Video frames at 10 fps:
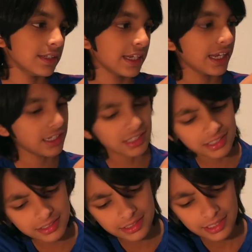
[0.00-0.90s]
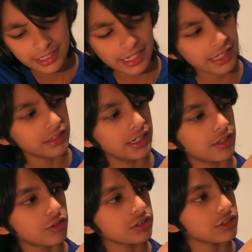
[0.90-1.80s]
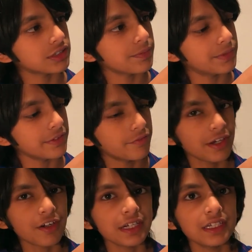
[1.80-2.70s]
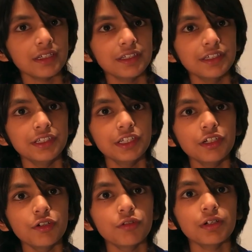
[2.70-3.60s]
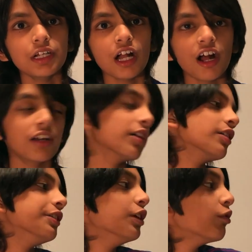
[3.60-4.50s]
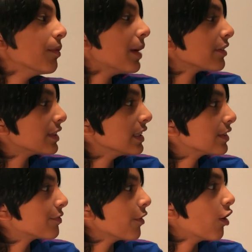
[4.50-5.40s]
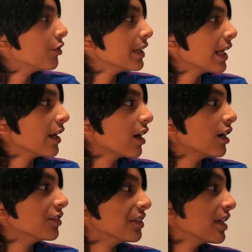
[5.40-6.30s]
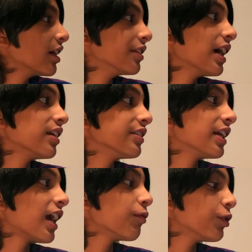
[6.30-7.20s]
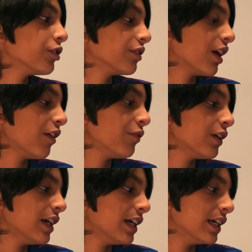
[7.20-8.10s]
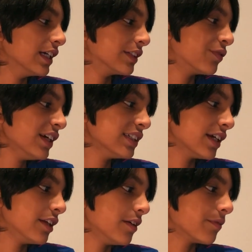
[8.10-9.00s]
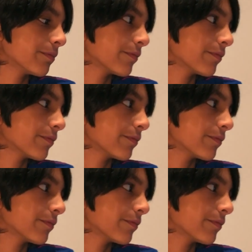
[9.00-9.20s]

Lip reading: And also something very new about this phone that I really love is Face ID.